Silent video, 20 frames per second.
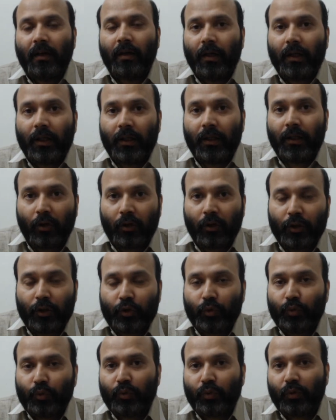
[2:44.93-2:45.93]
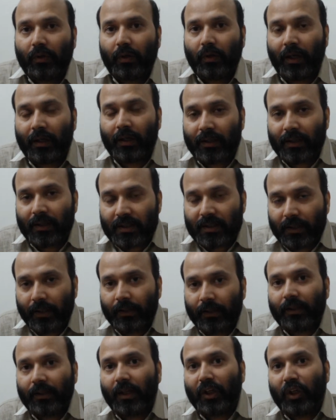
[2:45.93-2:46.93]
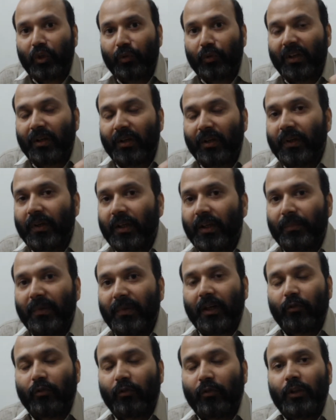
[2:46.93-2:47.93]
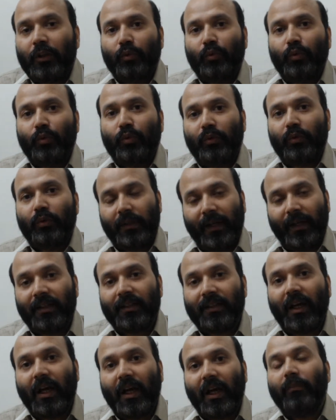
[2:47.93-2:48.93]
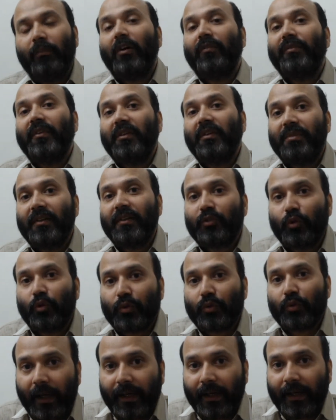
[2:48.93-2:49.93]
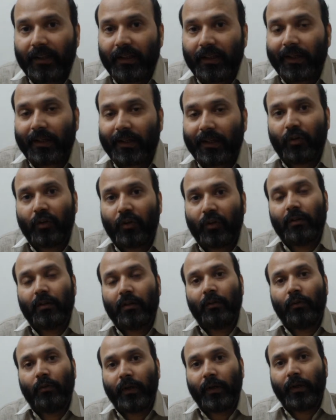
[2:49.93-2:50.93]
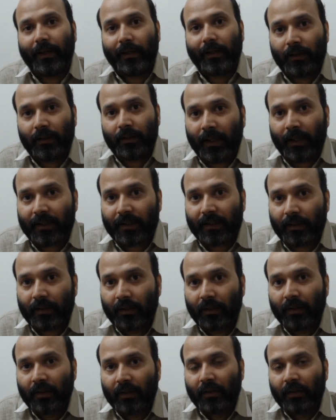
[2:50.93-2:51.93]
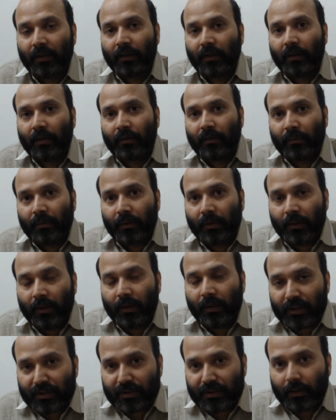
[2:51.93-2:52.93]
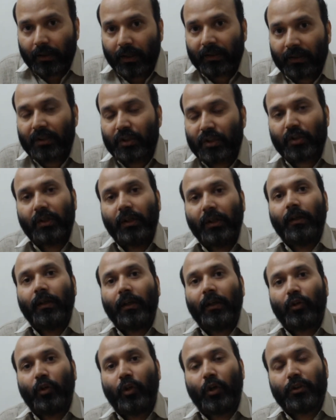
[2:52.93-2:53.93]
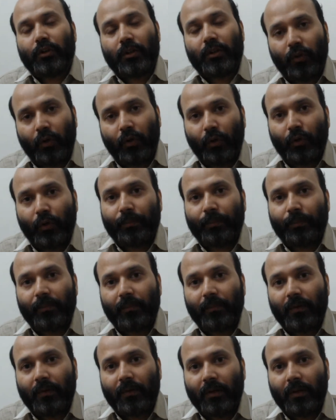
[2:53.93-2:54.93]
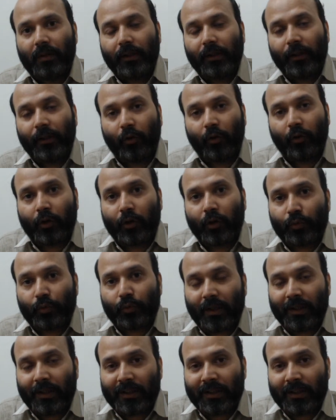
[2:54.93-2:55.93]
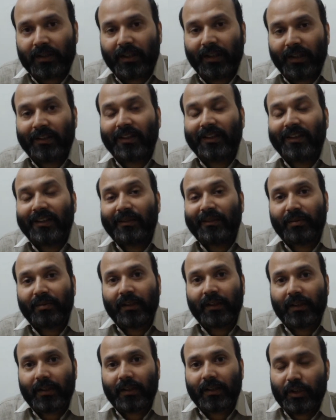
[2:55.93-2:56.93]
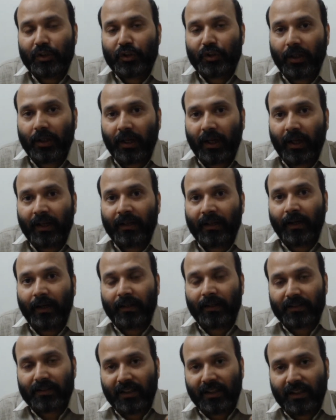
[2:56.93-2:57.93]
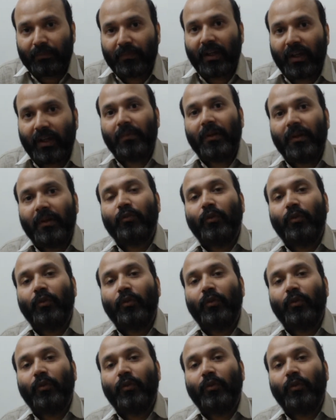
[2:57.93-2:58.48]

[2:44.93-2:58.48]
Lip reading: in order to understand the human being. We are going to take the help of different society across that is existing across the globe in order to understand the different culture, and at the same time we